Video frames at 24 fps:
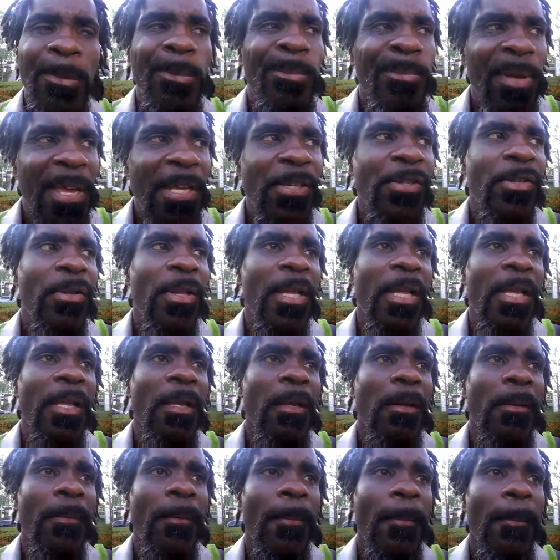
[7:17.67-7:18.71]
Basically,
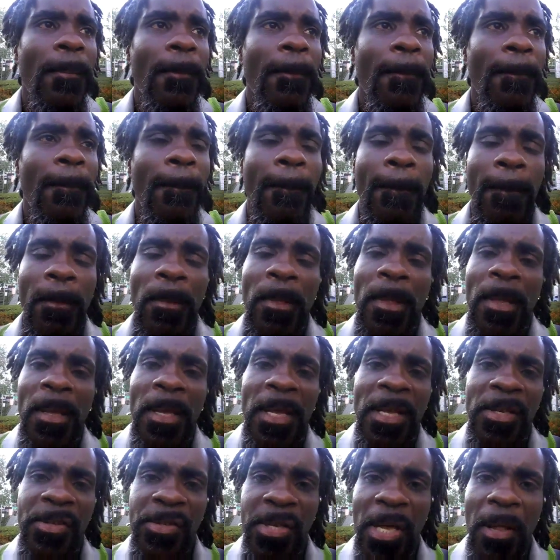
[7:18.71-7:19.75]

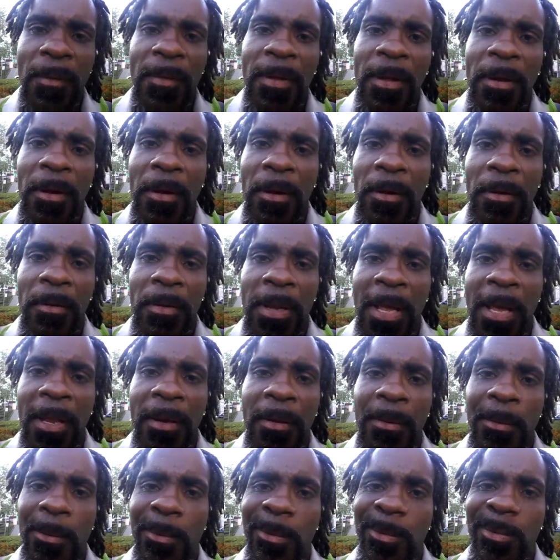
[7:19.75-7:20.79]
it's telling her that
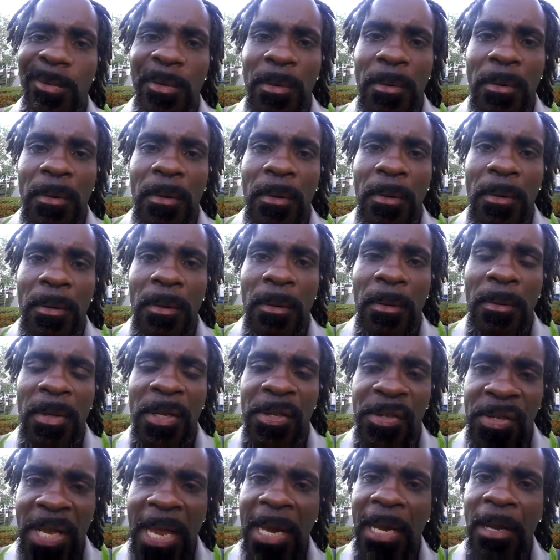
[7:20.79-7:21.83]
the
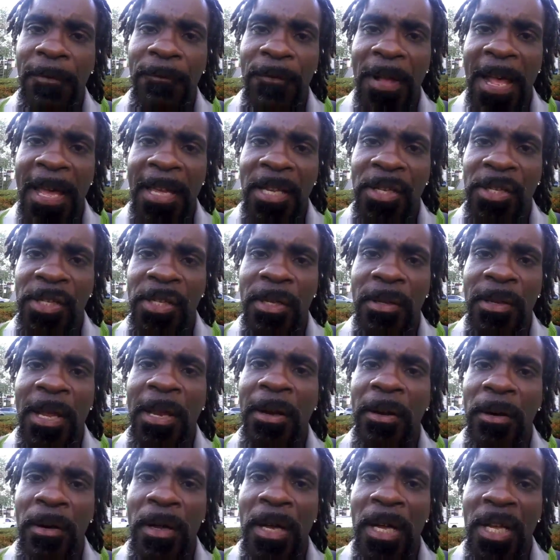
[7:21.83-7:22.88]
sacrifice that
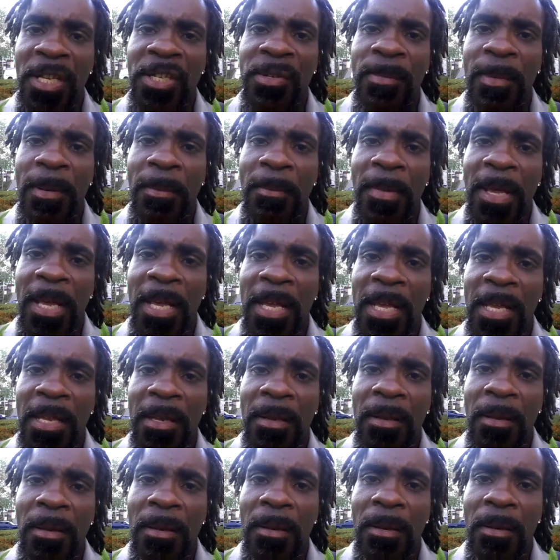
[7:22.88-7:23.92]
her husband made
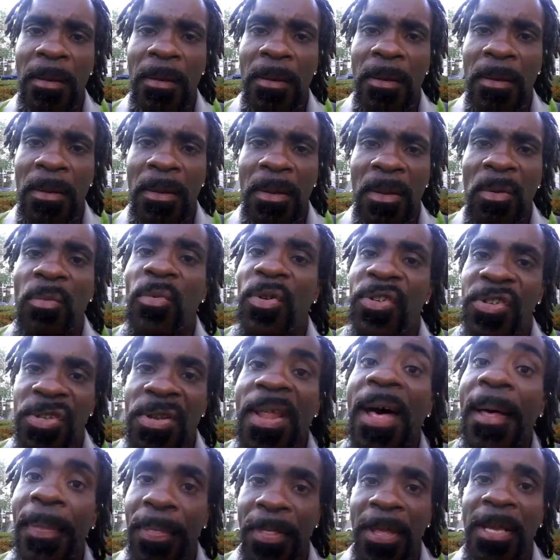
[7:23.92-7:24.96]
was
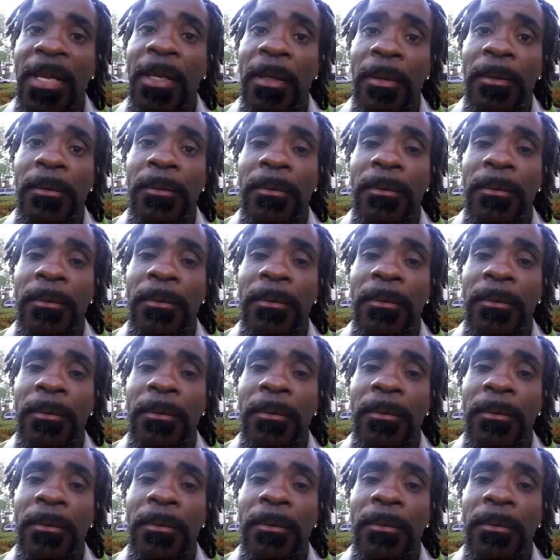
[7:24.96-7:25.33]
nothing.